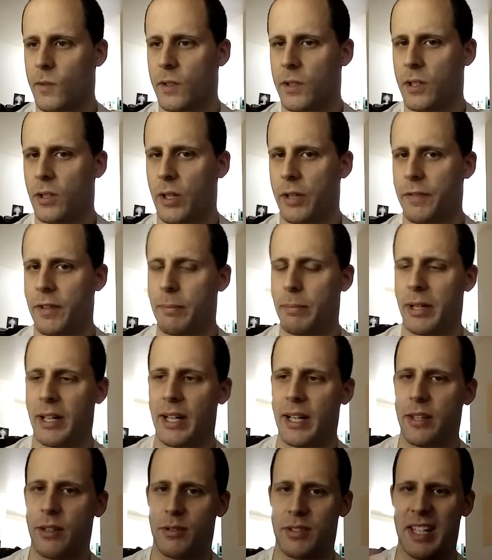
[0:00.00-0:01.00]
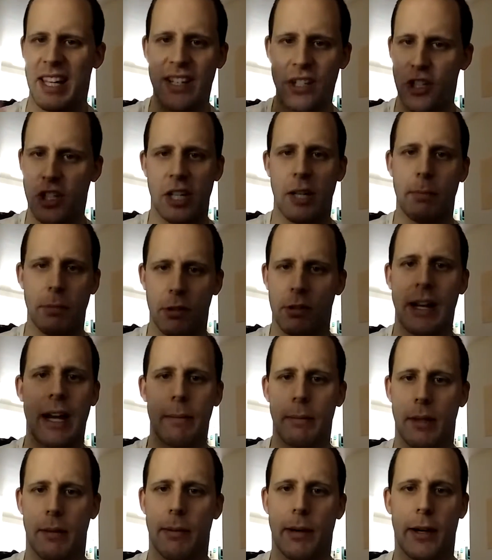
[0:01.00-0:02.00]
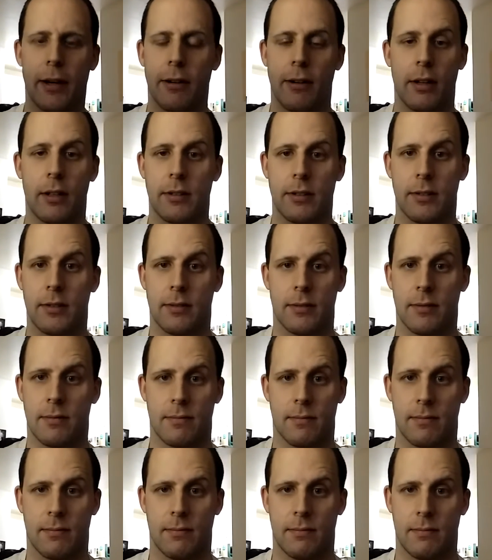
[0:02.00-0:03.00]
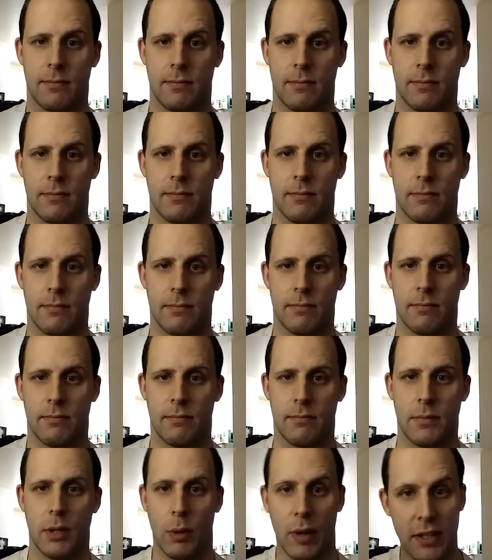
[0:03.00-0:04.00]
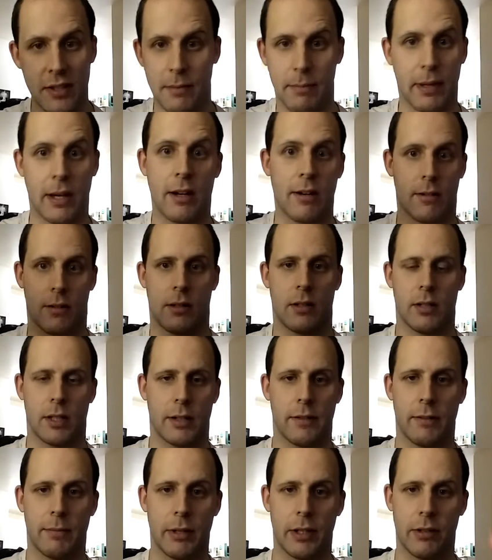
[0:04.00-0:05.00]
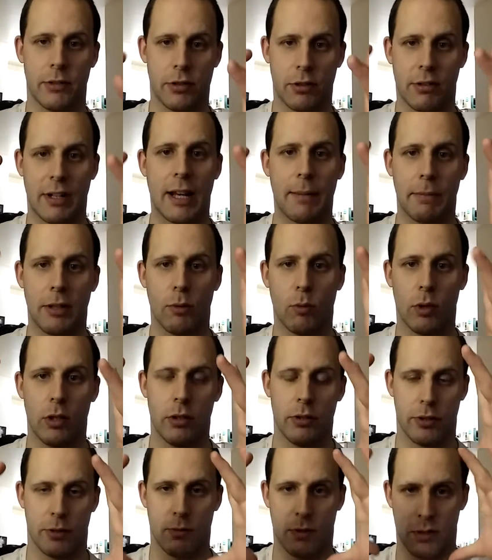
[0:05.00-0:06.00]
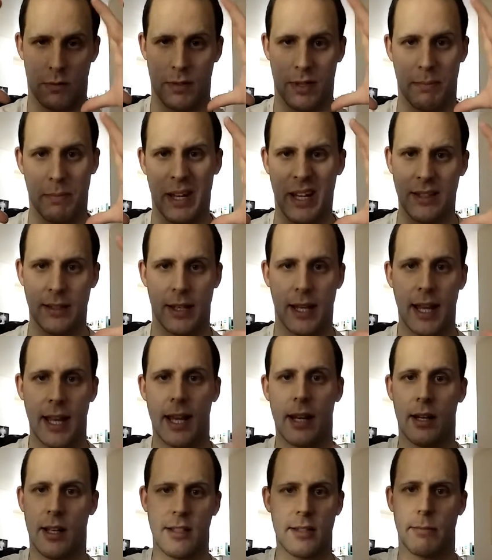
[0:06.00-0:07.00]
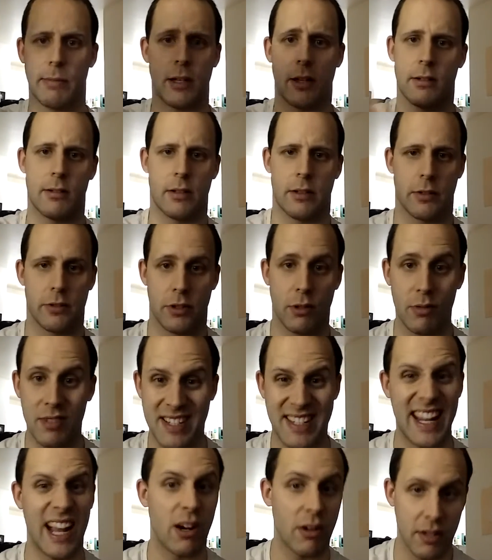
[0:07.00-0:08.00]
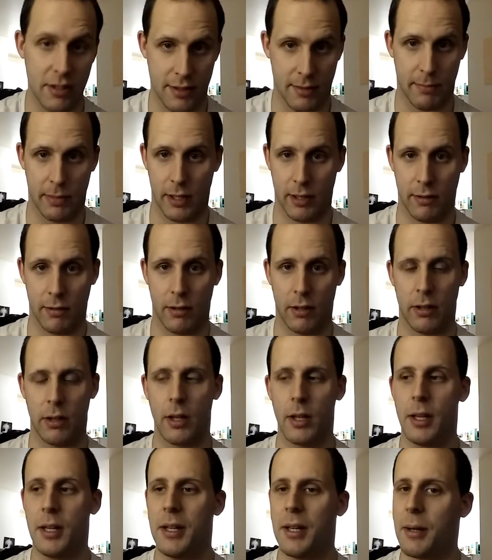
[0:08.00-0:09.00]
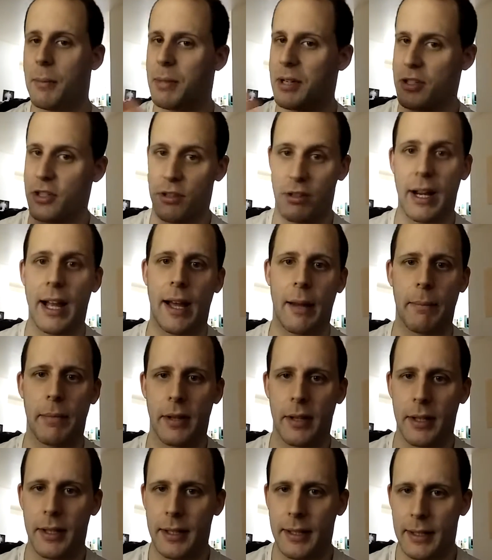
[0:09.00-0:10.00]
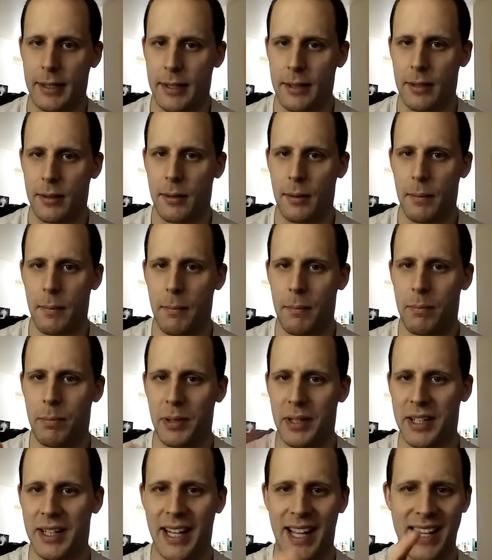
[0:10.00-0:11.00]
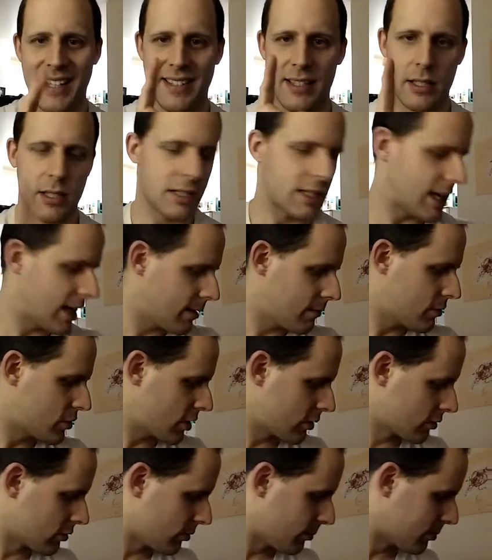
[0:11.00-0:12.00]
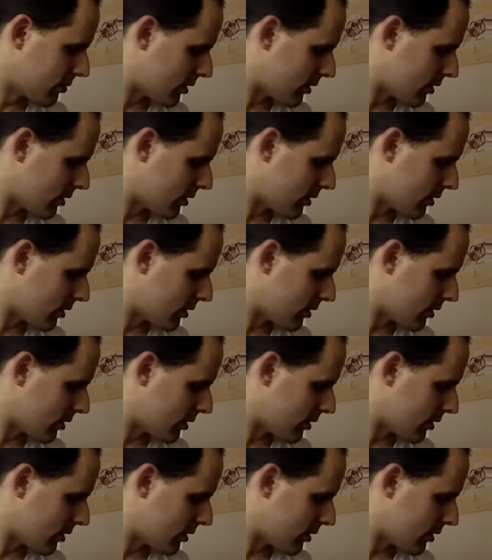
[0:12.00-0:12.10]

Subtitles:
if you buy those cheap, crappy bodhrans, it's a bodhran. Like if you buy those crappy Walton's ones with a painted head, it's a bodhran. There's no doubt it's a bodhran, but it's crap. But it has the same general